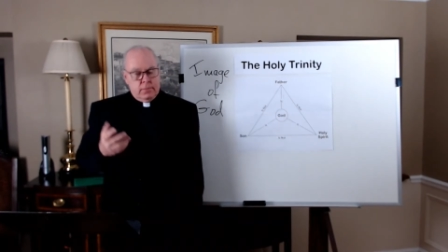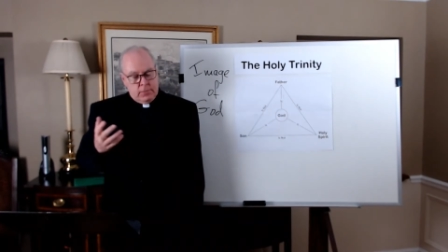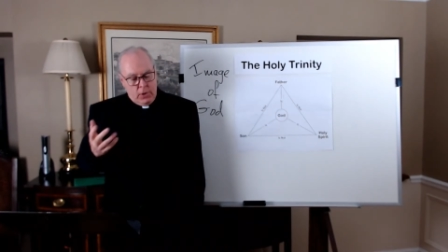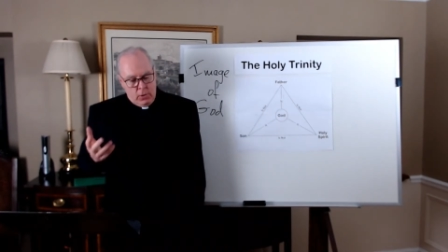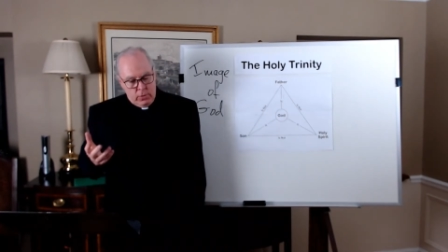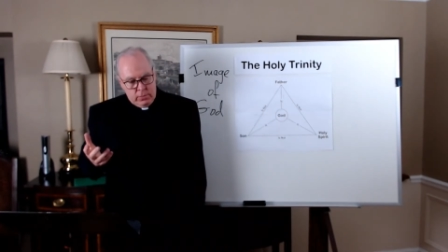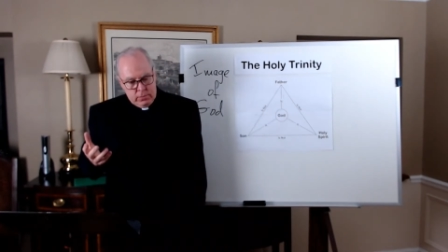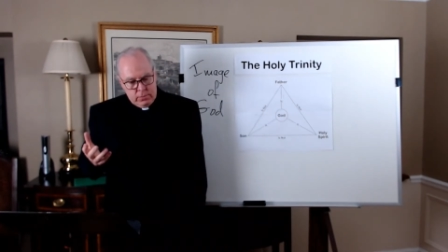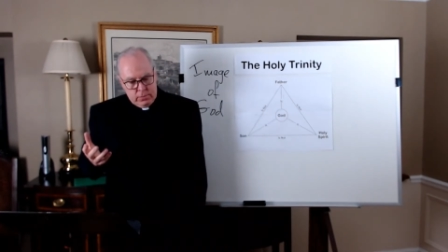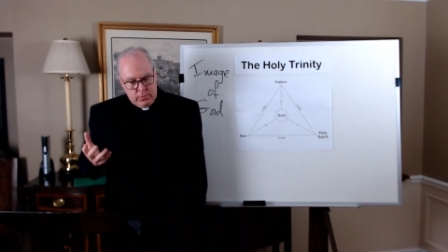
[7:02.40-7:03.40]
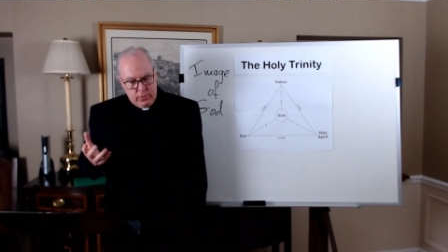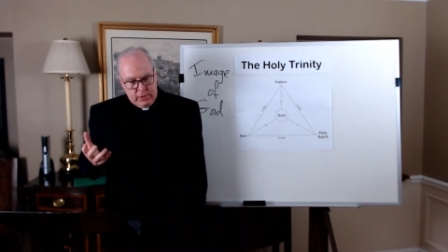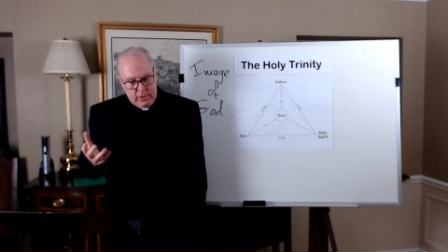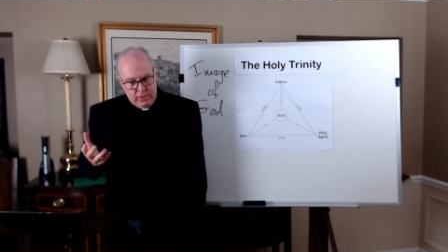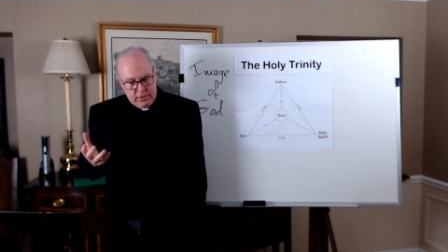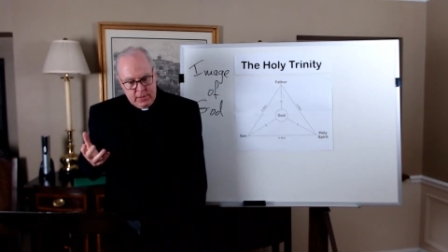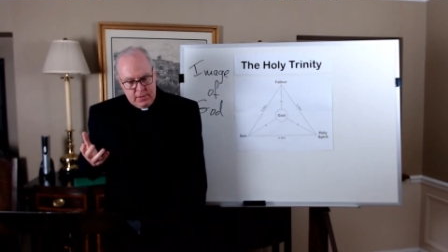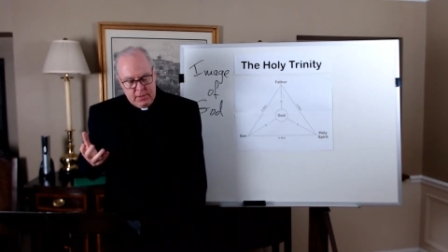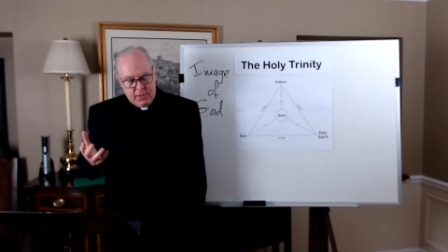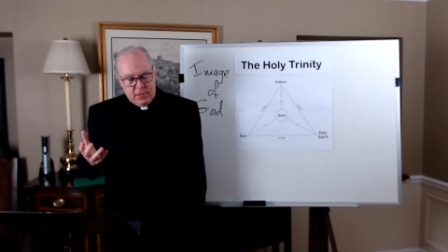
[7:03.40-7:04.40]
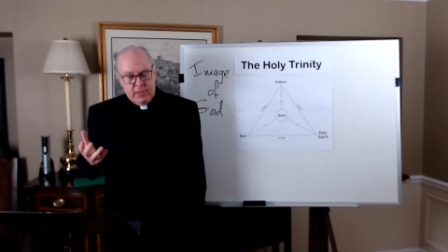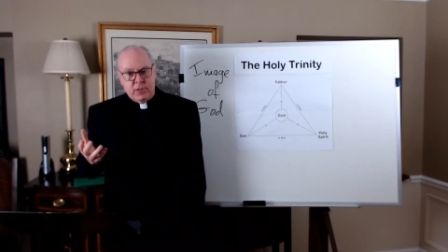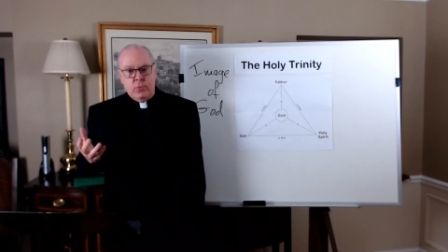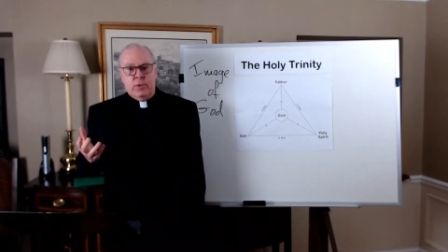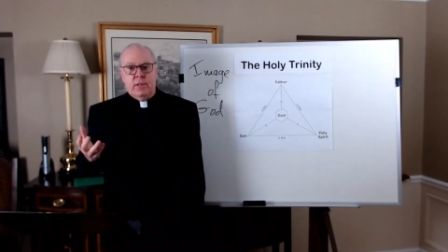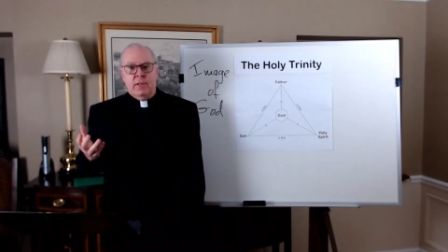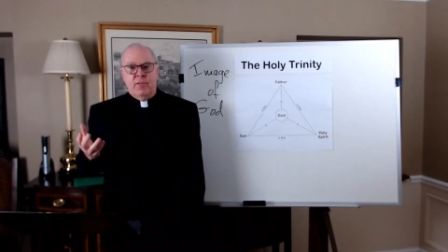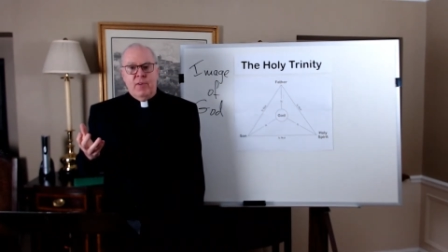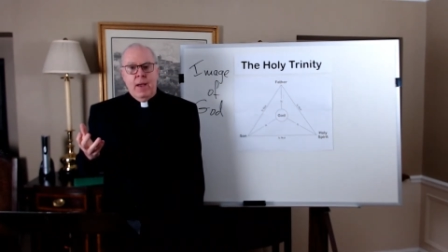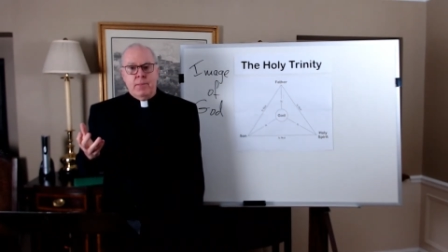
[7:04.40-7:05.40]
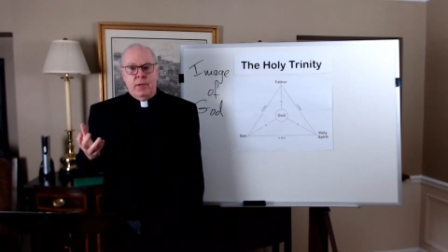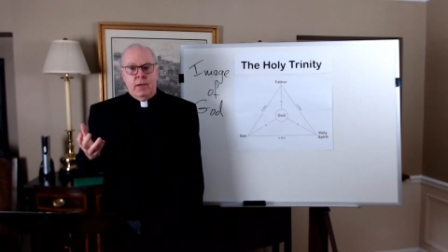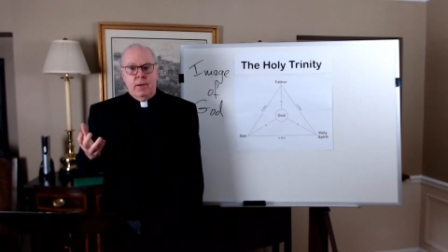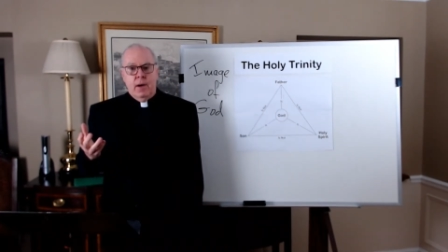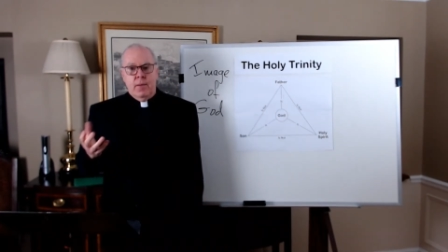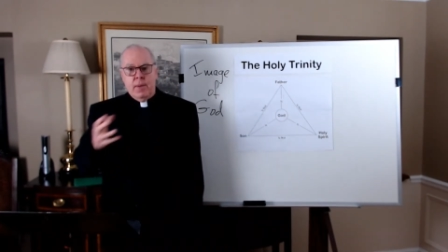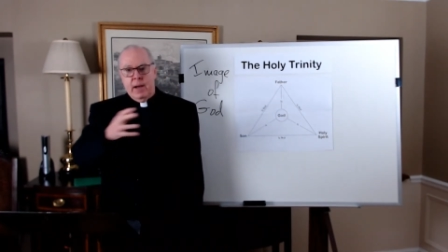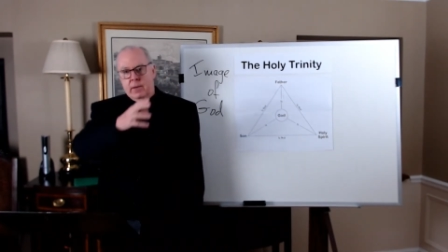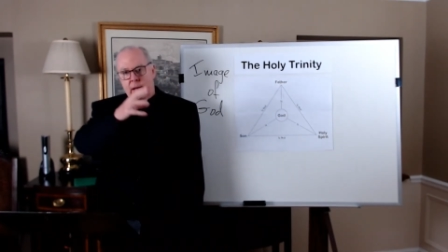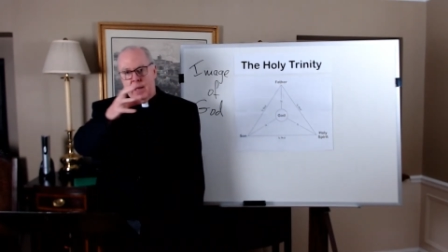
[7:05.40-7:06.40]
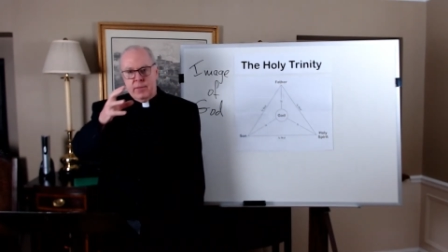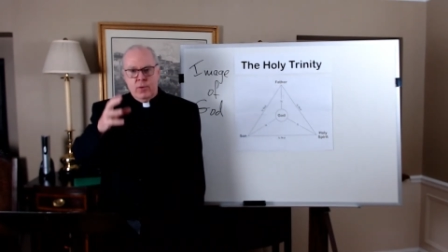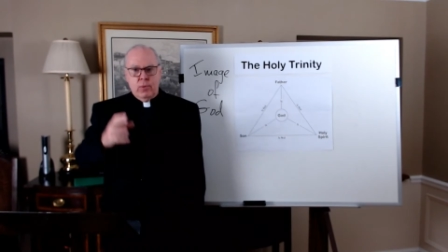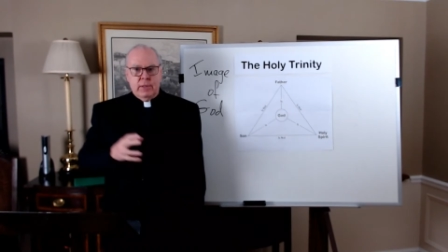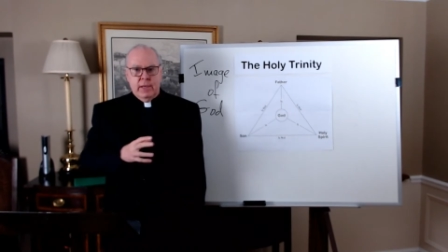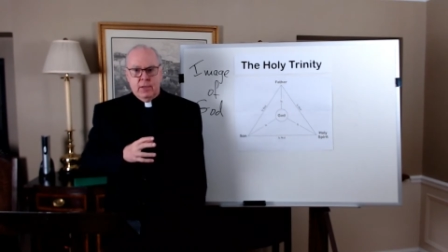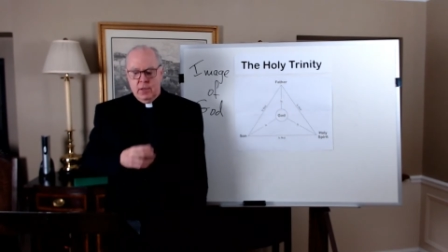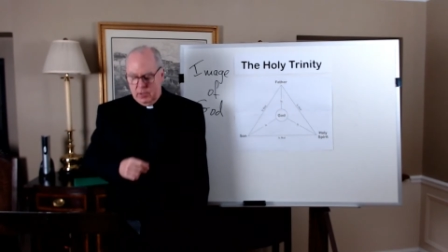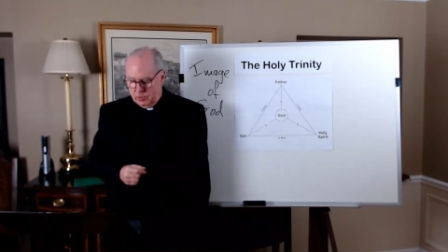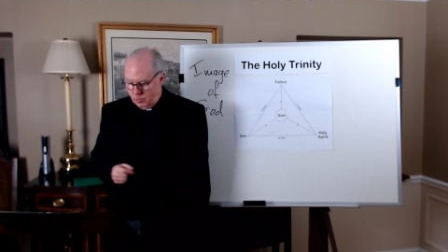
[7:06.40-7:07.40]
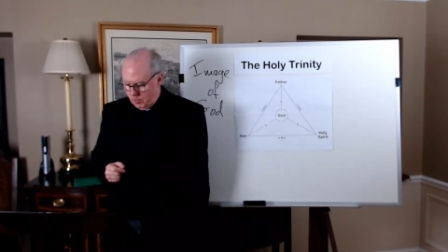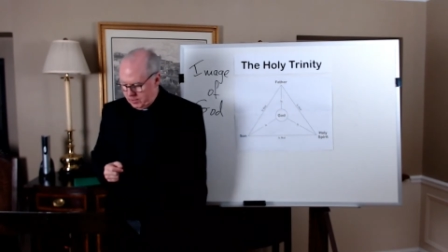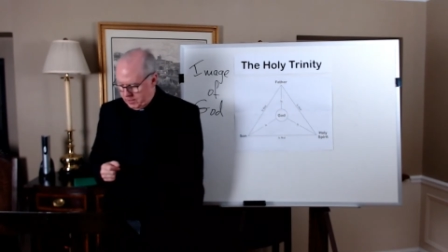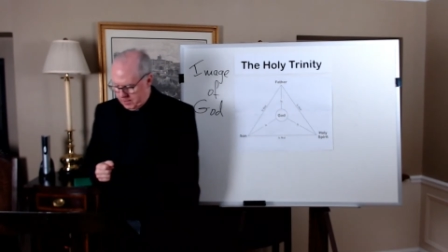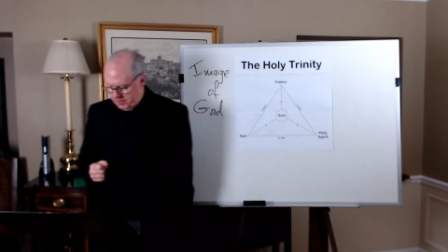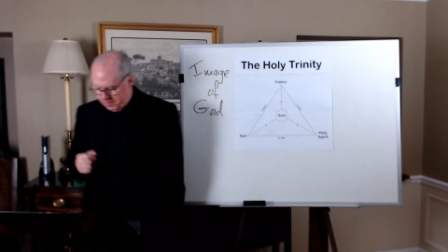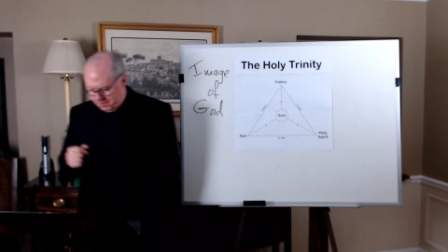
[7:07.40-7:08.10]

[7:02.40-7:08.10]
though we see the distinction within the family about how they relate to one another.